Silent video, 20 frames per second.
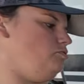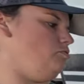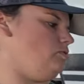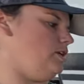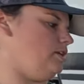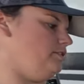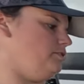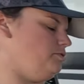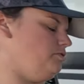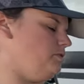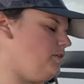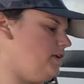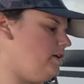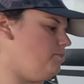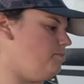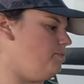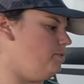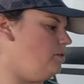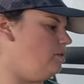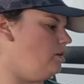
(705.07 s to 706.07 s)
want to
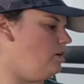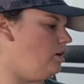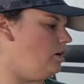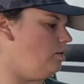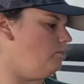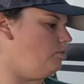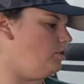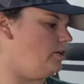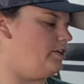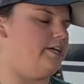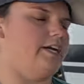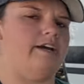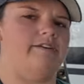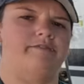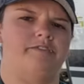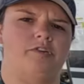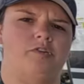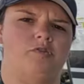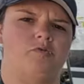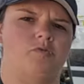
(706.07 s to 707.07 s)
camp um, where you have
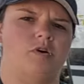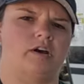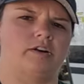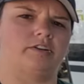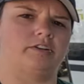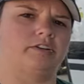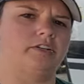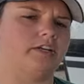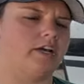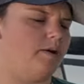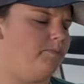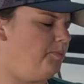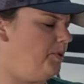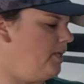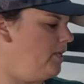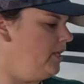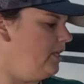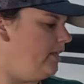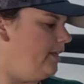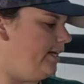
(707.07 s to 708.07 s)
no water hookup,
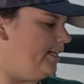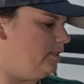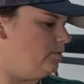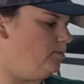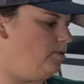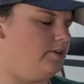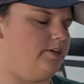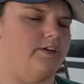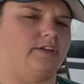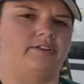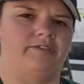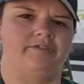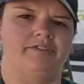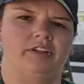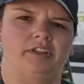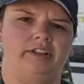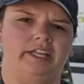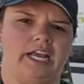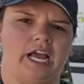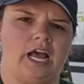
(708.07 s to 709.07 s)
that's where you're gonna
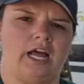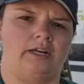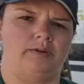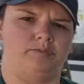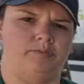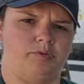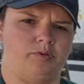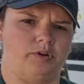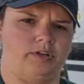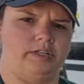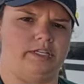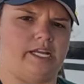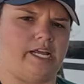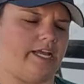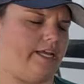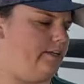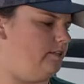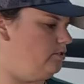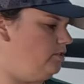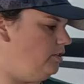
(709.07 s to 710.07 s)
fill the onboard
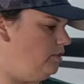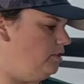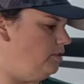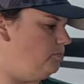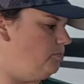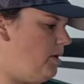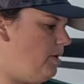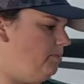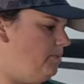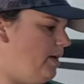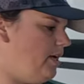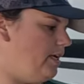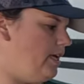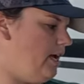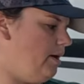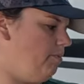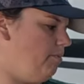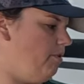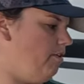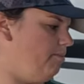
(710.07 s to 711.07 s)
tank. So you just pop that
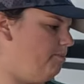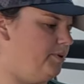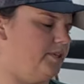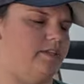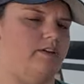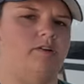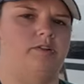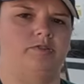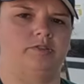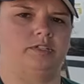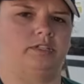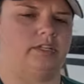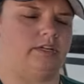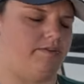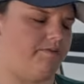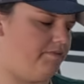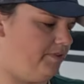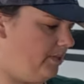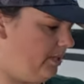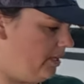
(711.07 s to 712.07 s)
cap off, put the hose in there
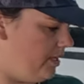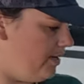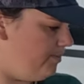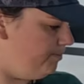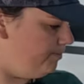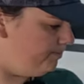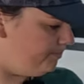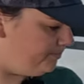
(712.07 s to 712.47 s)
and fill it up.